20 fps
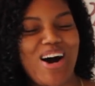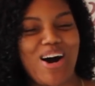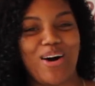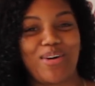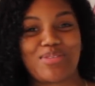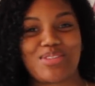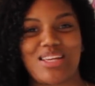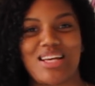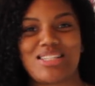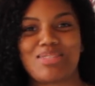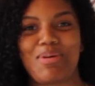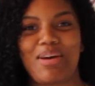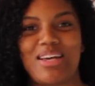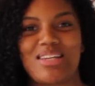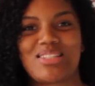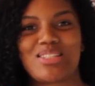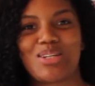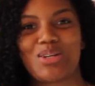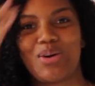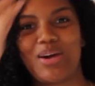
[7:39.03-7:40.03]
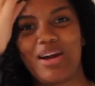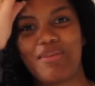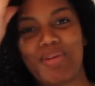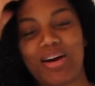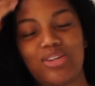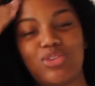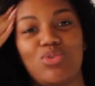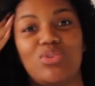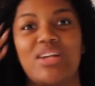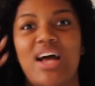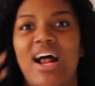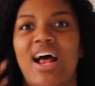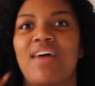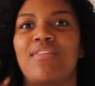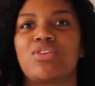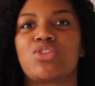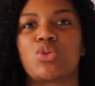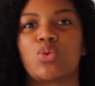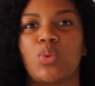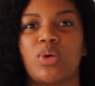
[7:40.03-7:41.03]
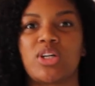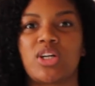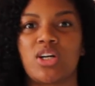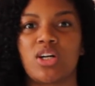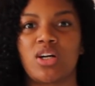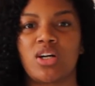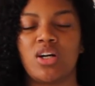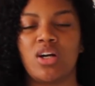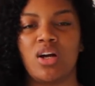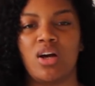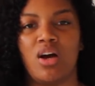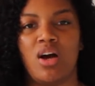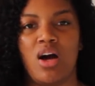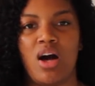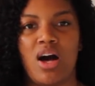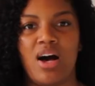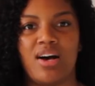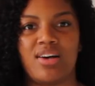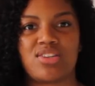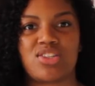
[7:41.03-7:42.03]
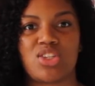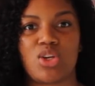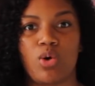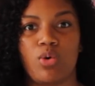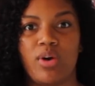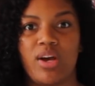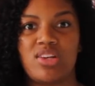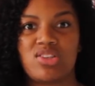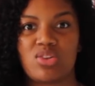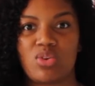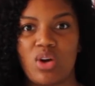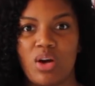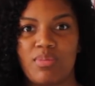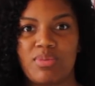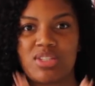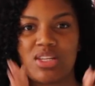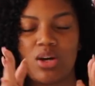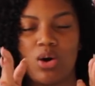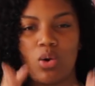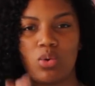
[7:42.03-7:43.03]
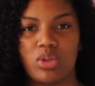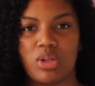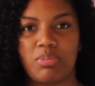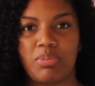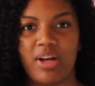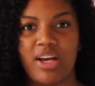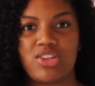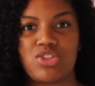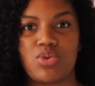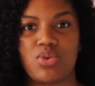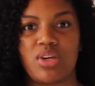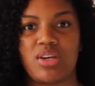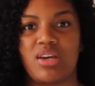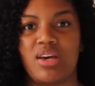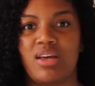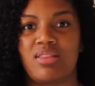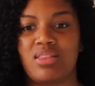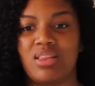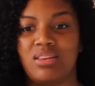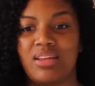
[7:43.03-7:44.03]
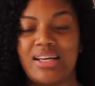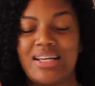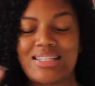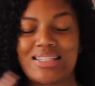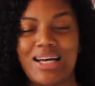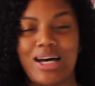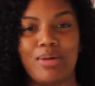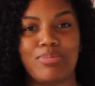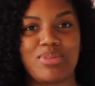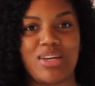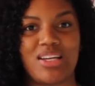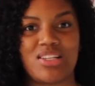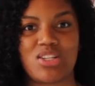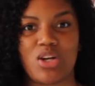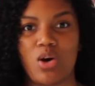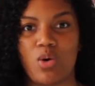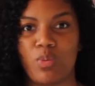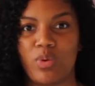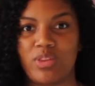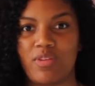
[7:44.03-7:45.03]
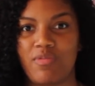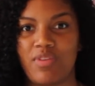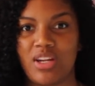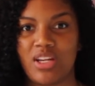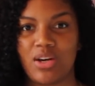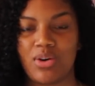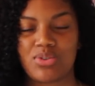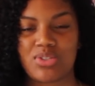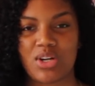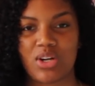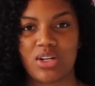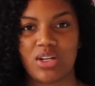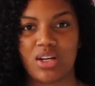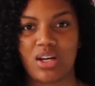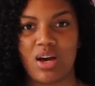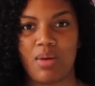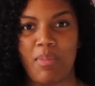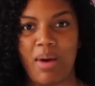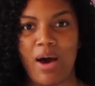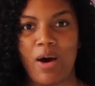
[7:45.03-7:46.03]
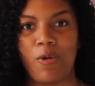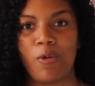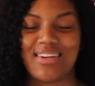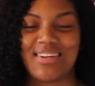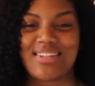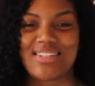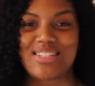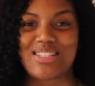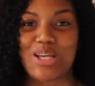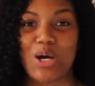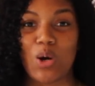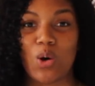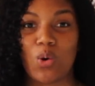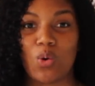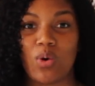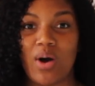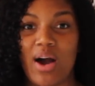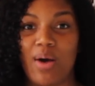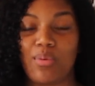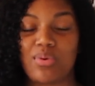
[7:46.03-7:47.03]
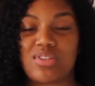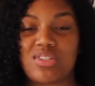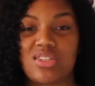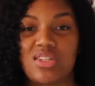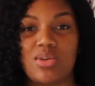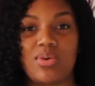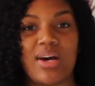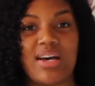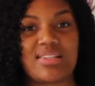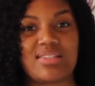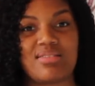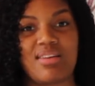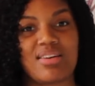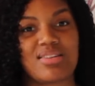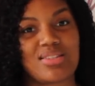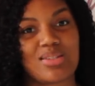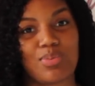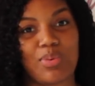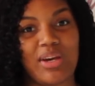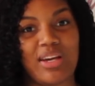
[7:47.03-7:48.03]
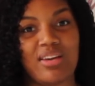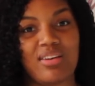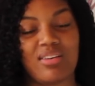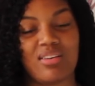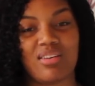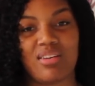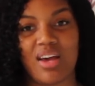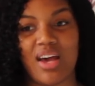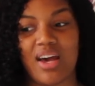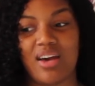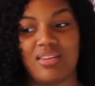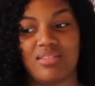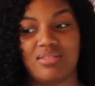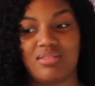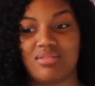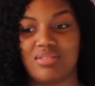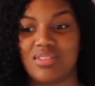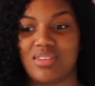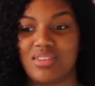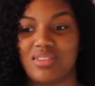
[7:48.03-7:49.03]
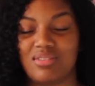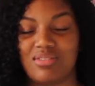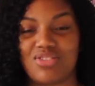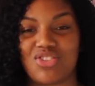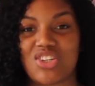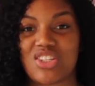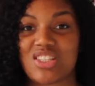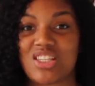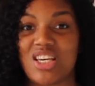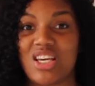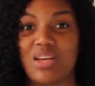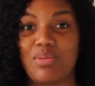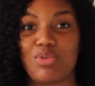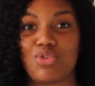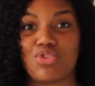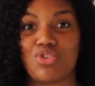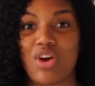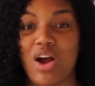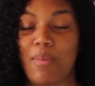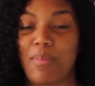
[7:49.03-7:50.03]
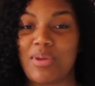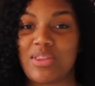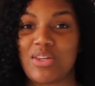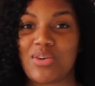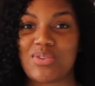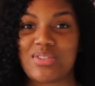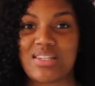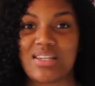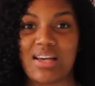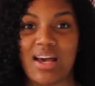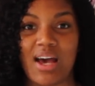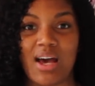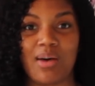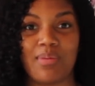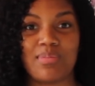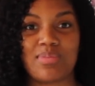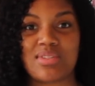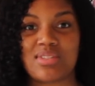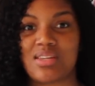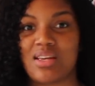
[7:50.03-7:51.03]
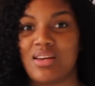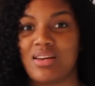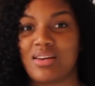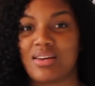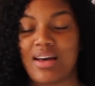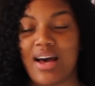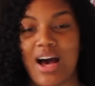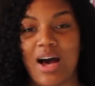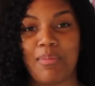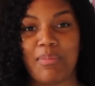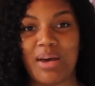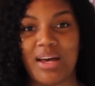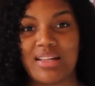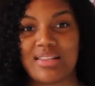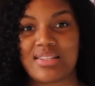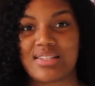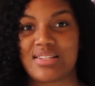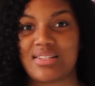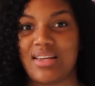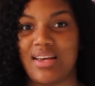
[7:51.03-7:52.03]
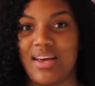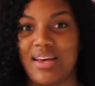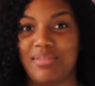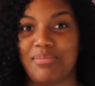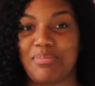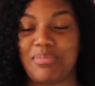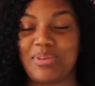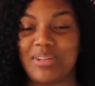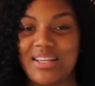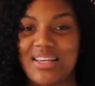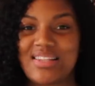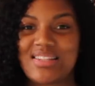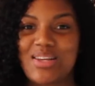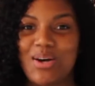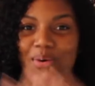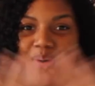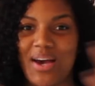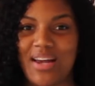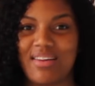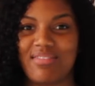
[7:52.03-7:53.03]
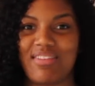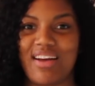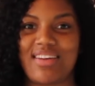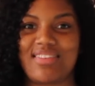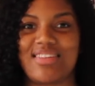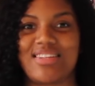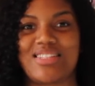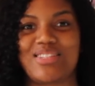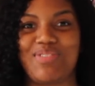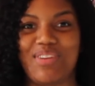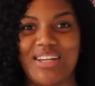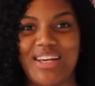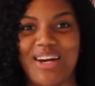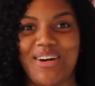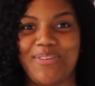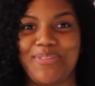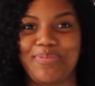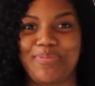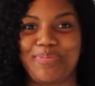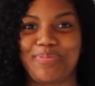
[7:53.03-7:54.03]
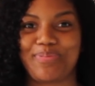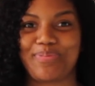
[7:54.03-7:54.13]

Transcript: Um, so that's my Instagram. I do not have a Twitter, uh, so Instagram is the only place you can get the latest updates on when the videos are going to come out. So I will see you guys next week, and just keep dropping those DMs, comments, and please go ahead and like this video.